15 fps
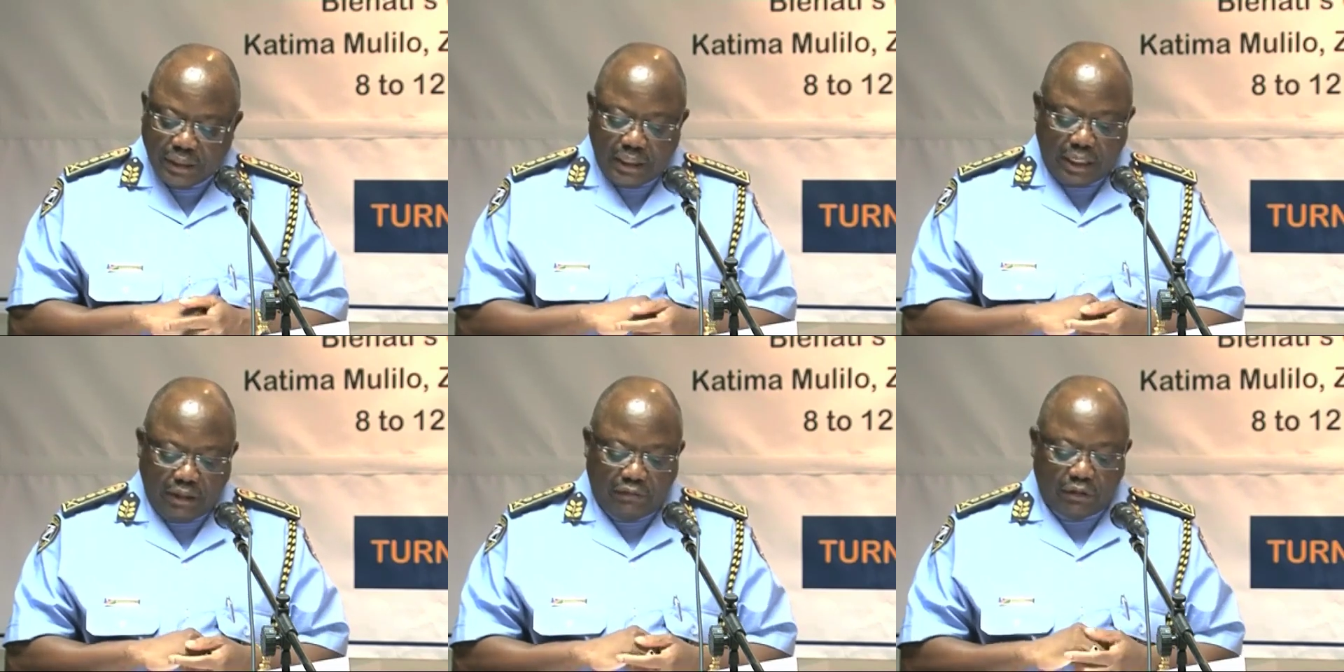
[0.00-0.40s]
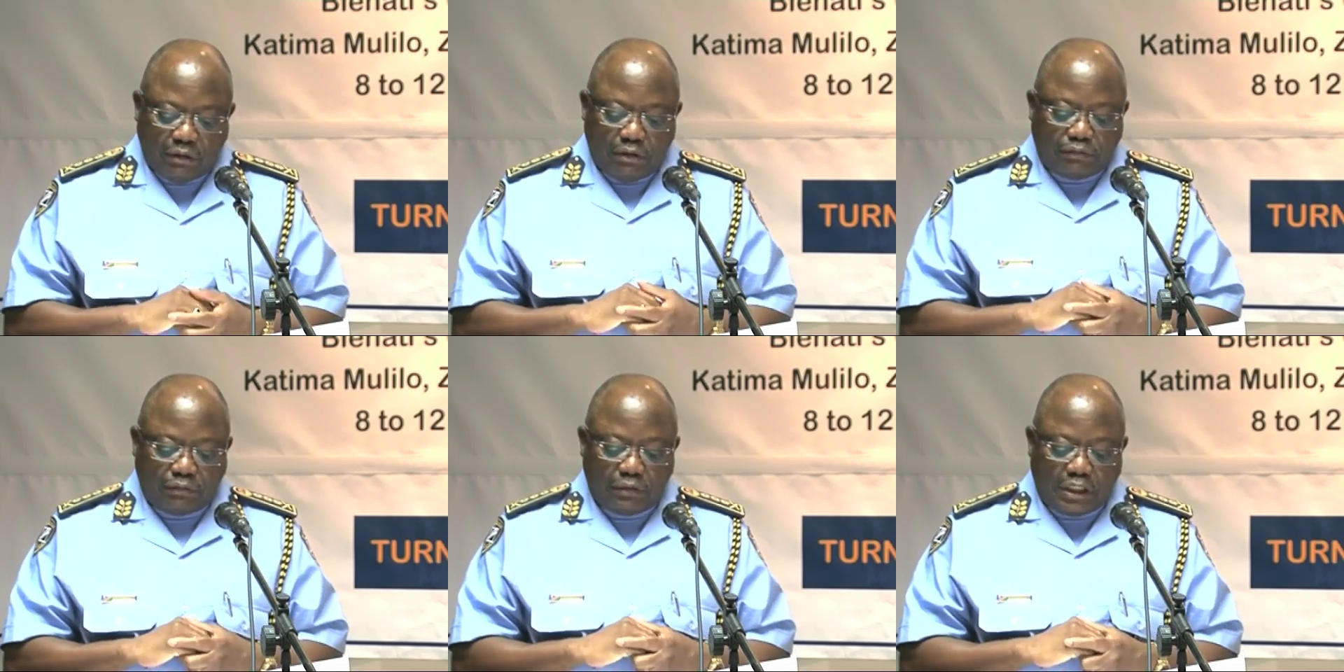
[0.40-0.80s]

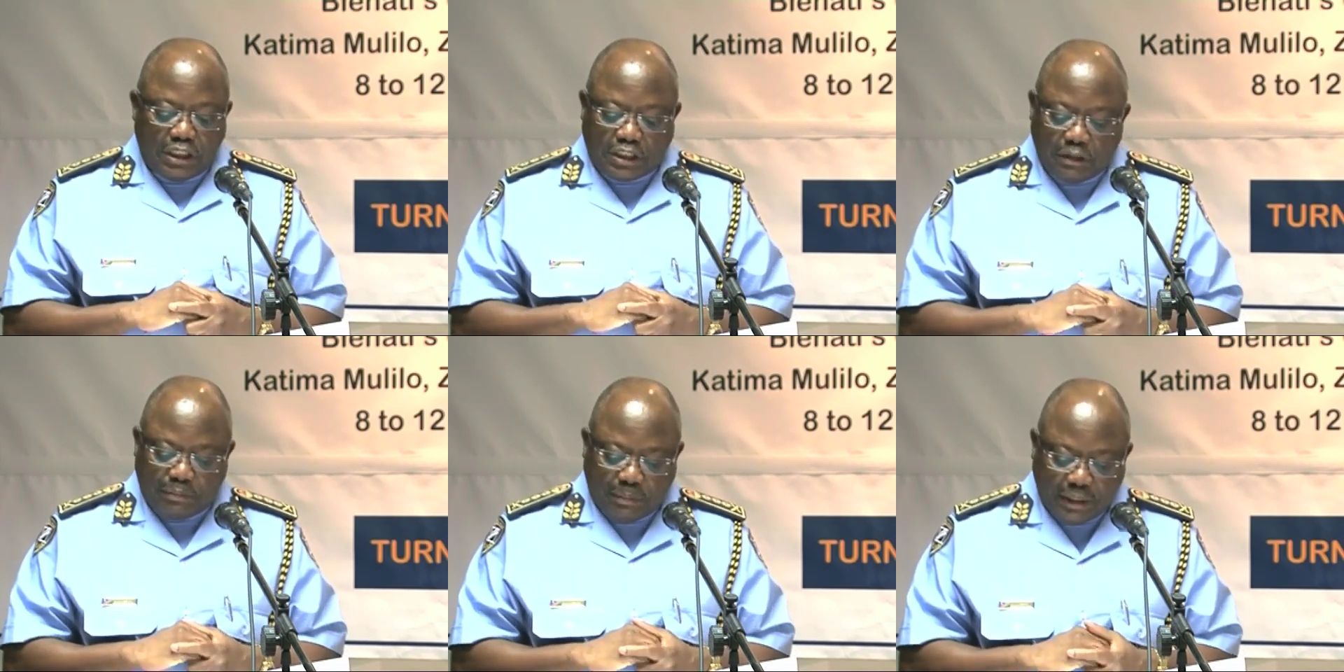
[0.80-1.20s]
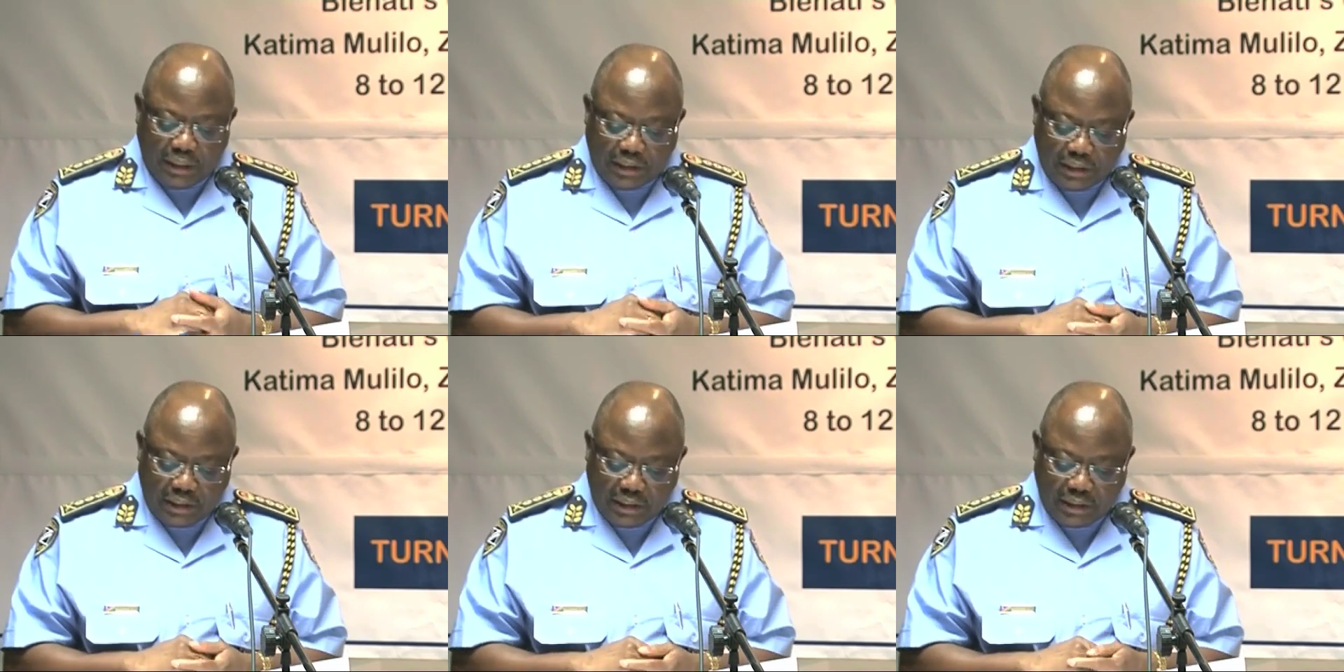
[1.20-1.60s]
level of
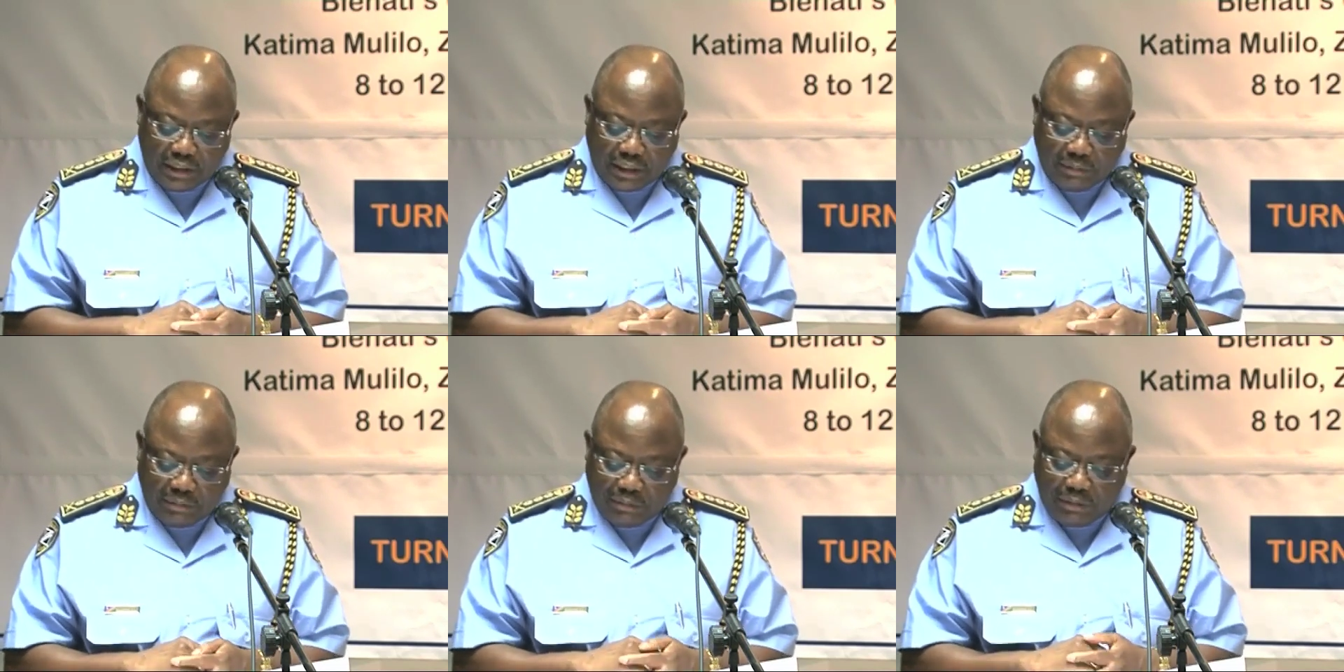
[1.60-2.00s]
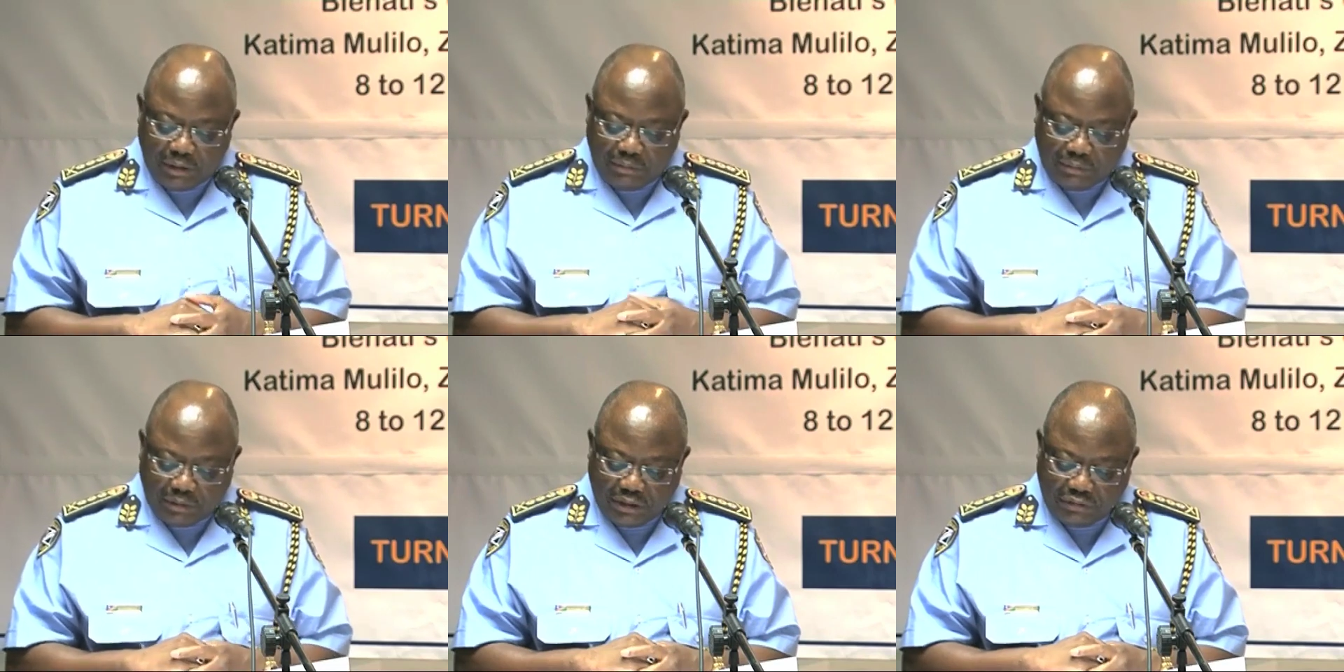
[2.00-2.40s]
discipline in the
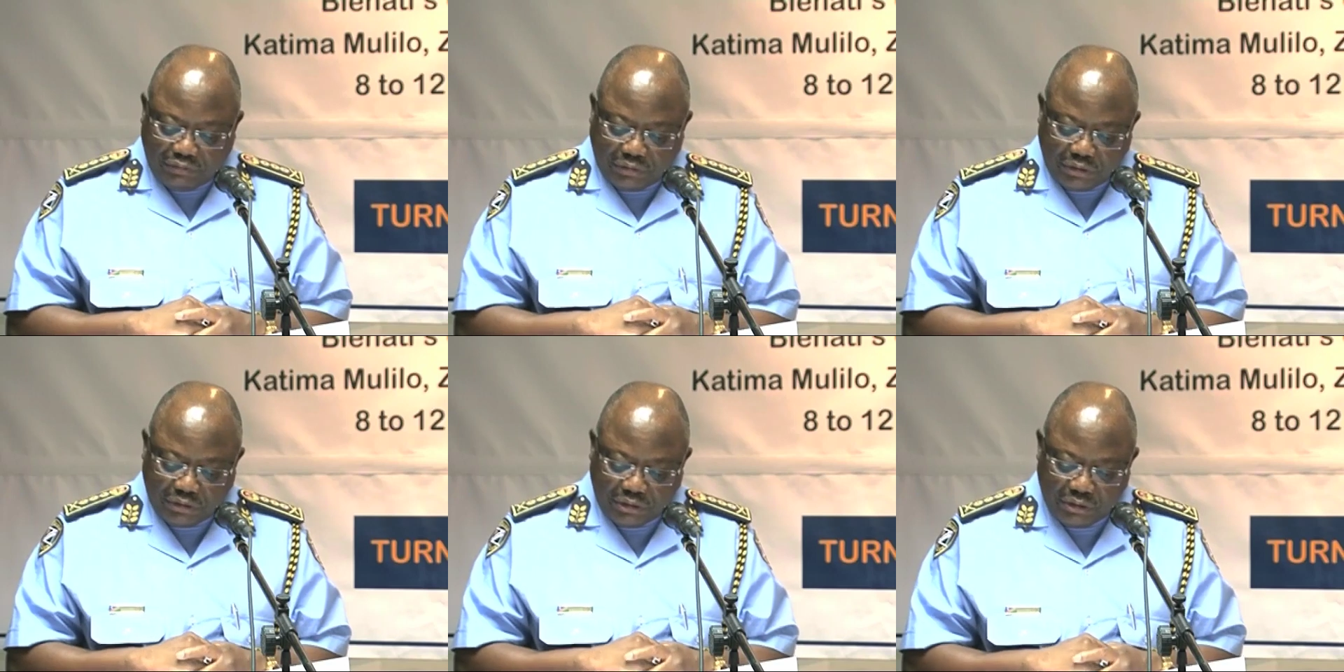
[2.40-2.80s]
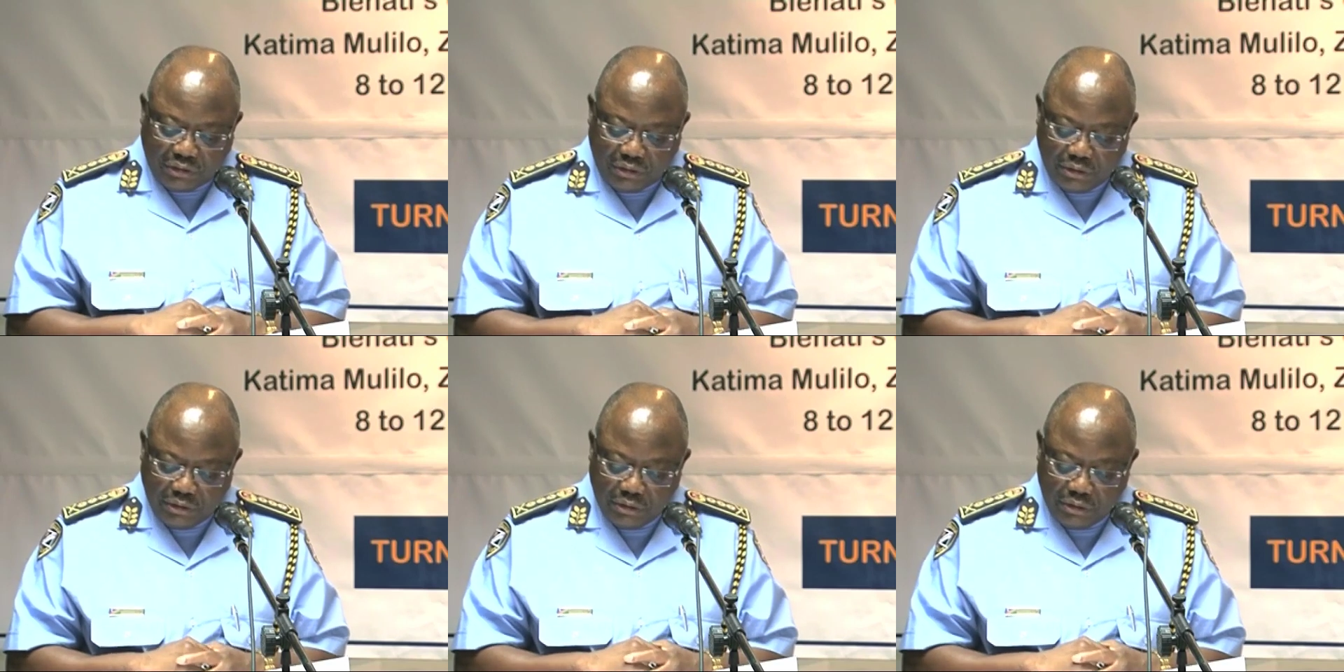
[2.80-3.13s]
Namibian police force.